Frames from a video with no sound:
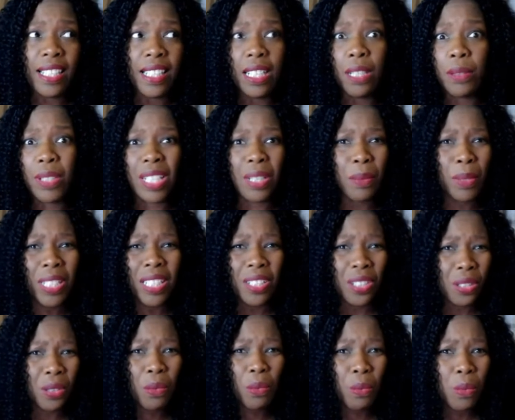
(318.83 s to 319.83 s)
And I was like, well, I
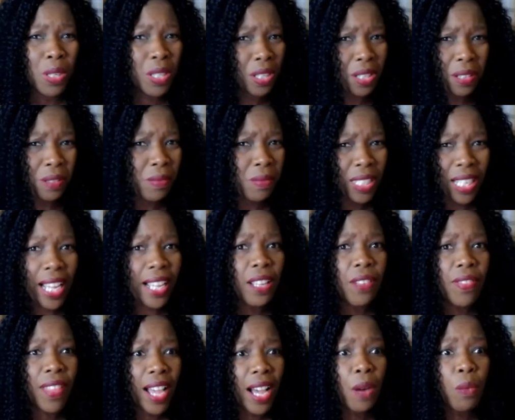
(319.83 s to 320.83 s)
don't want to rely on
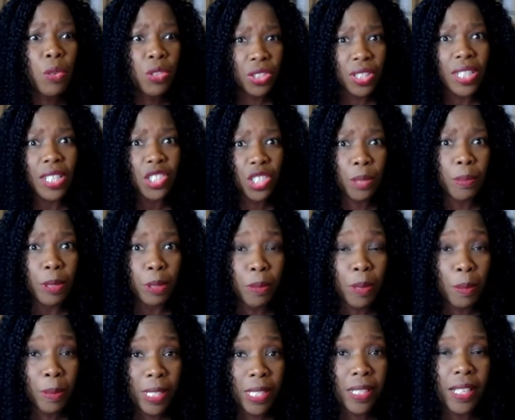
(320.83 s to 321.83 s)
that. I want to actually build my
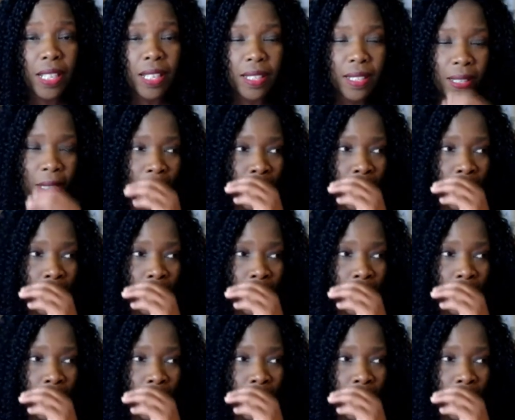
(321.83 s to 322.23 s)
business.